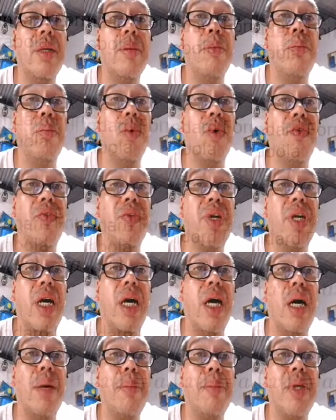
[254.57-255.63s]
moving
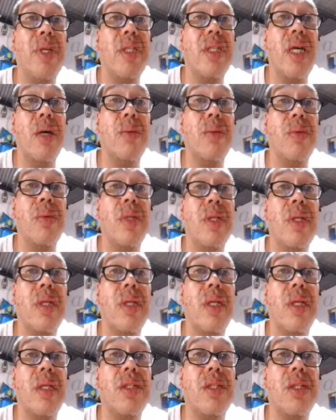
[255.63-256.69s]
up and down.
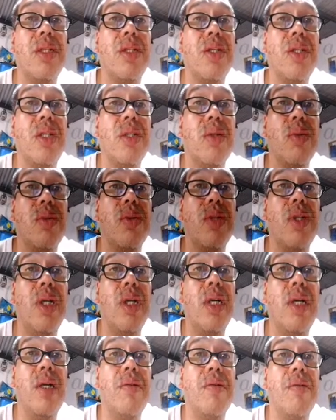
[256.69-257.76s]
It's easier to
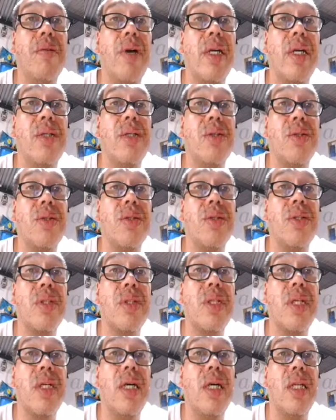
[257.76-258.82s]
see if I just
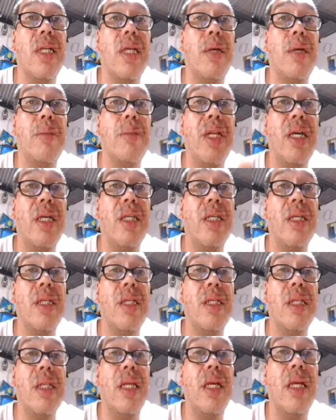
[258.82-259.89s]
eliminate the
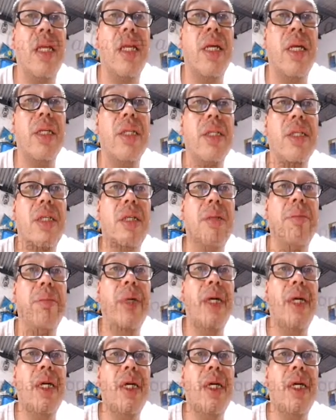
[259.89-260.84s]
linear term.